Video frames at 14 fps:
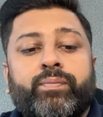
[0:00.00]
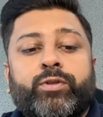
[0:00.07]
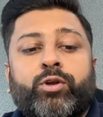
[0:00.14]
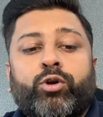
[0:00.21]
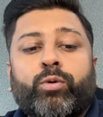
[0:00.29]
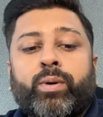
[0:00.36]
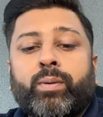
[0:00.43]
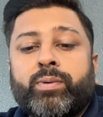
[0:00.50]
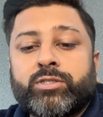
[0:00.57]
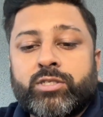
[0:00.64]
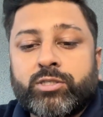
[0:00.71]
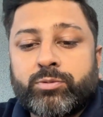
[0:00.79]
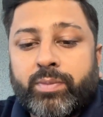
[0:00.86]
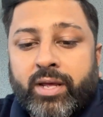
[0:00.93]
Global
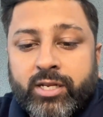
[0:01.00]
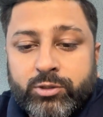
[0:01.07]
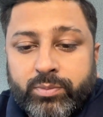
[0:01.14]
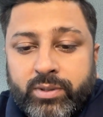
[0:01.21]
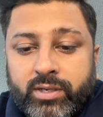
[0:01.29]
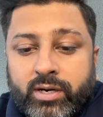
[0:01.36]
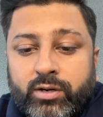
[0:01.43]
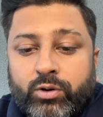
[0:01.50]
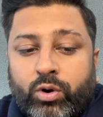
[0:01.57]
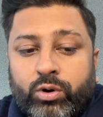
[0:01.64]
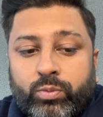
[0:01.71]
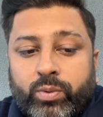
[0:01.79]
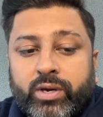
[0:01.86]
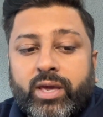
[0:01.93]
Business Management at
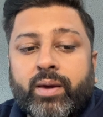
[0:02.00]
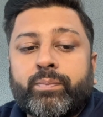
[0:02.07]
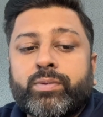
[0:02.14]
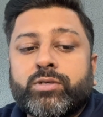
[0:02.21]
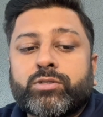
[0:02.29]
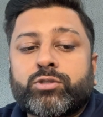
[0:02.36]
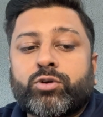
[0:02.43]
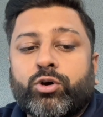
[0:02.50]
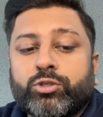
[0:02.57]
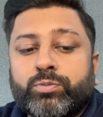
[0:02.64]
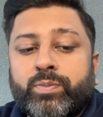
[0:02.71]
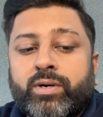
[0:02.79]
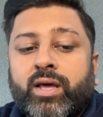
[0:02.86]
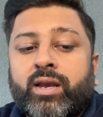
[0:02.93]
Ottawa Campus,
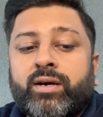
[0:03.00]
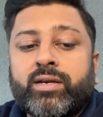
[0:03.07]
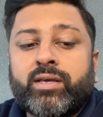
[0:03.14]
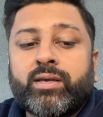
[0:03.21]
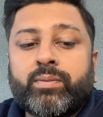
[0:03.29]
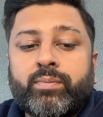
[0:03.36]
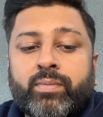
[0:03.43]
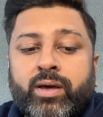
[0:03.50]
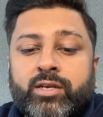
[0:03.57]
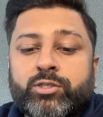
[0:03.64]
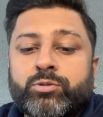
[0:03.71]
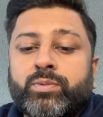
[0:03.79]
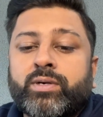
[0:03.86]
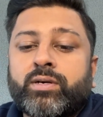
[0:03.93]
Hospitality
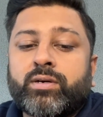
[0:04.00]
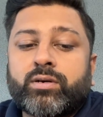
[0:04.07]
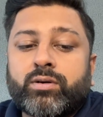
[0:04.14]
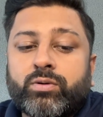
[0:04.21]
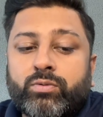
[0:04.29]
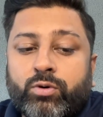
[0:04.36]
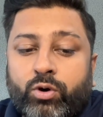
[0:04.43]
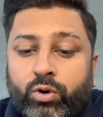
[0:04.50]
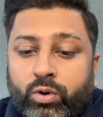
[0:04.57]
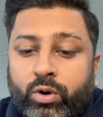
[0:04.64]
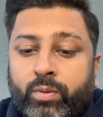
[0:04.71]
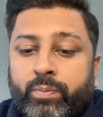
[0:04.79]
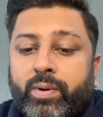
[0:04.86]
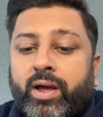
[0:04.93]
Management
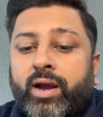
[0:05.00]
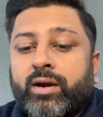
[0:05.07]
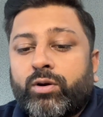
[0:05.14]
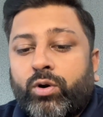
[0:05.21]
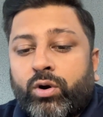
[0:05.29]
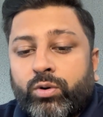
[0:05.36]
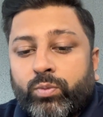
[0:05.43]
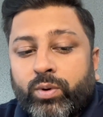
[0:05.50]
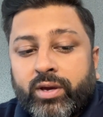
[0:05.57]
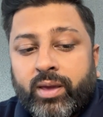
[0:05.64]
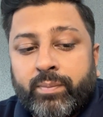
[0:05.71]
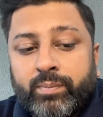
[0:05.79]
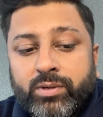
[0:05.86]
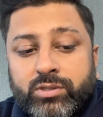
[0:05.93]
Co-op at Ottawa
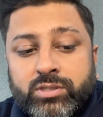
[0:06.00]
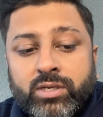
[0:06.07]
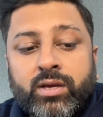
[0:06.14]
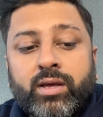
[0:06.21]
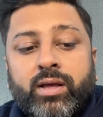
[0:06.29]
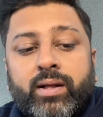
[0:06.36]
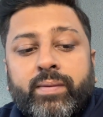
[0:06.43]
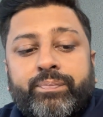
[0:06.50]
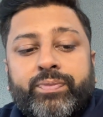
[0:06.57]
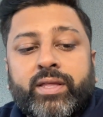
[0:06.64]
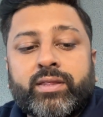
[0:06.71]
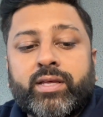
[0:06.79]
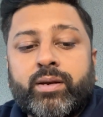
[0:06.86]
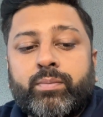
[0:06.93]
Campus,
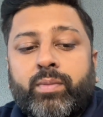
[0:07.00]
and then